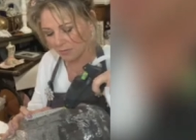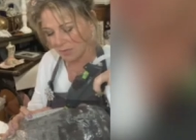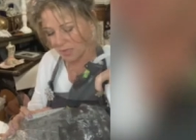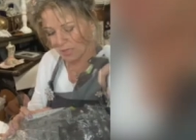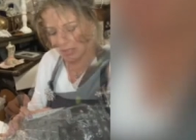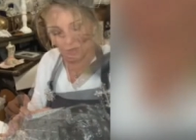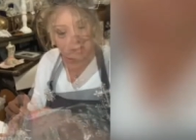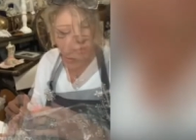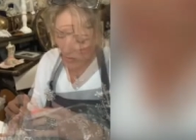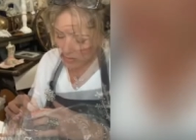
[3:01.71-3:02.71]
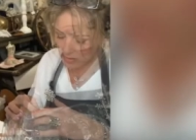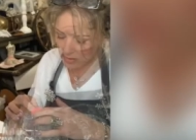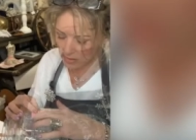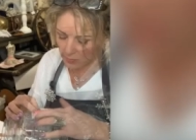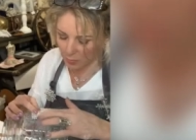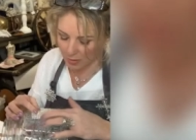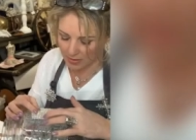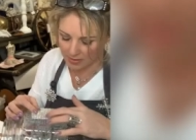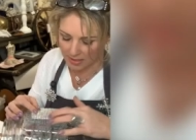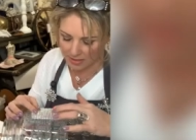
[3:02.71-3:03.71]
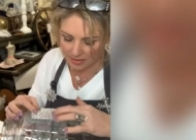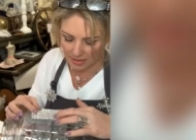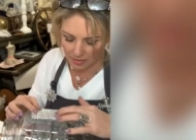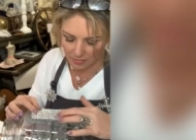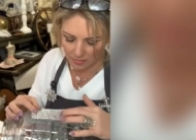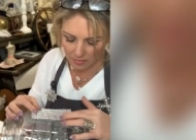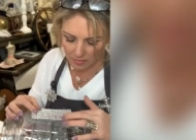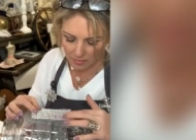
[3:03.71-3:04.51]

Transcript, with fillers: right here. Just press that down